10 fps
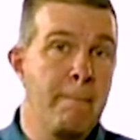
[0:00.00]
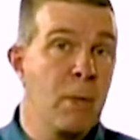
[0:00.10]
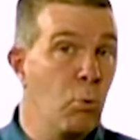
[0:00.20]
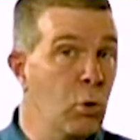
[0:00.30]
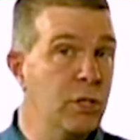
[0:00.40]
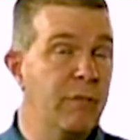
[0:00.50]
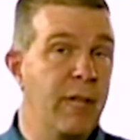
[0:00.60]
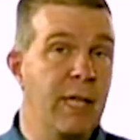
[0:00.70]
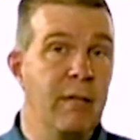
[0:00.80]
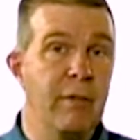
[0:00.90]
which if
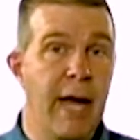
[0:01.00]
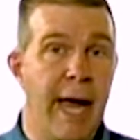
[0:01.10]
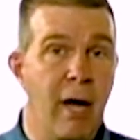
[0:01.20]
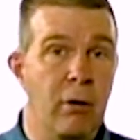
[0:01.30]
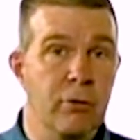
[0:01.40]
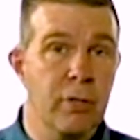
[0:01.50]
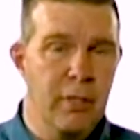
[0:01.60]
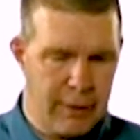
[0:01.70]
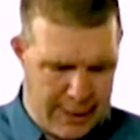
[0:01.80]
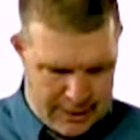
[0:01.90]
they live in a house
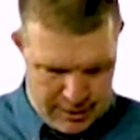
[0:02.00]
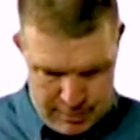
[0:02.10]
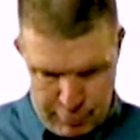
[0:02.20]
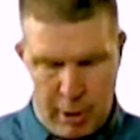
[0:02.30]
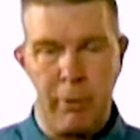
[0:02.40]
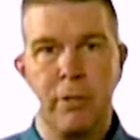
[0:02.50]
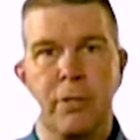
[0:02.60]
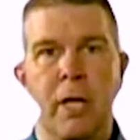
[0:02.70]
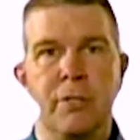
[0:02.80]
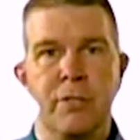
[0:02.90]
that has an improperly
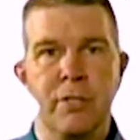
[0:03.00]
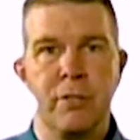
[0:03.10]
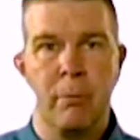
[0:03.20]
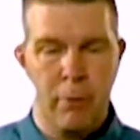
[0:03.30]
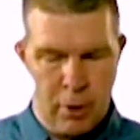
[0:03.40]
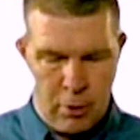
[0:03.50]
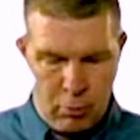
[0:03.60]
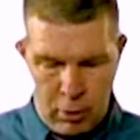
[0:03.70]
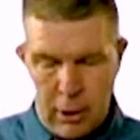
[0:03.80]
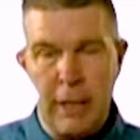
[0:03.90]
sized system
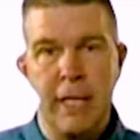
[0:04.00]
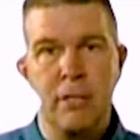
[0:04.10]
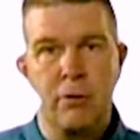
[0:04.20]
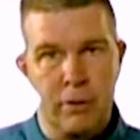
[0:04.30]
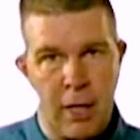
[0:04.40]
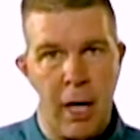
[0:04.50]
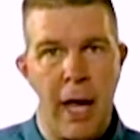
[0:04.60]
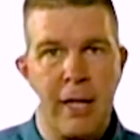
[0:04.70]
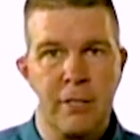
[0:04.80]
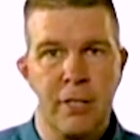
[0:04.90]
or it leaks or it's got
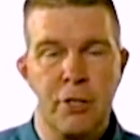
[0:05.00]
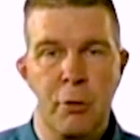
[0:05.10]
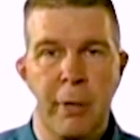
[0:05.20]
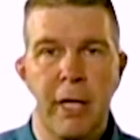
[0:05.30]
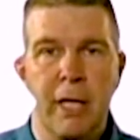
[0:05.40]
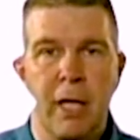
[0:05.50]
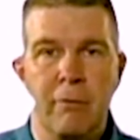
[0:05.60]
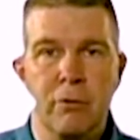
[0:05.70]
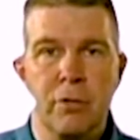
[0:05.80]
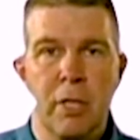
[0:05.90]
excess humidity
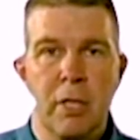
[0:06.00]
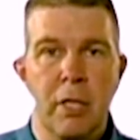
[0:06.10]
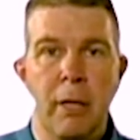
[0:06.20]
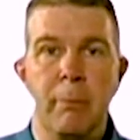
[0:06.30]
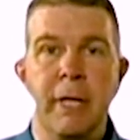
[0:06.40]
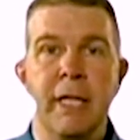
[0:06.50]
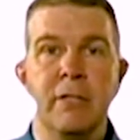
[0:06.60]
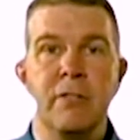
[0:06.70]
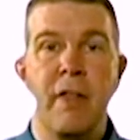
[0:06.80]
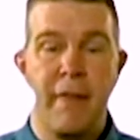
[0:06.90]
levels, it
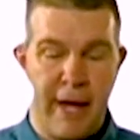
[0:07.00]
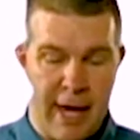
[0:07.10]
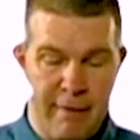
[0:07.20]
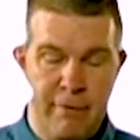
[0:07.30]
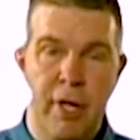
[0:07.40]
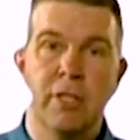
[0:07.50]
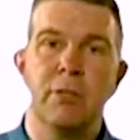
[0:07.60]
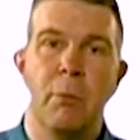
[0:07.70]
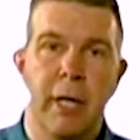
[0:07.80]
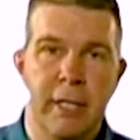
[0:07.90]
means that they have
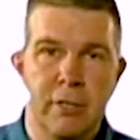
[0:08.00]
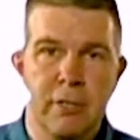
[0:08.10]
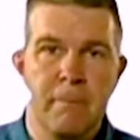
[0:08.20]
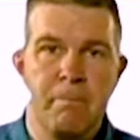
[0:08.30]
dust mites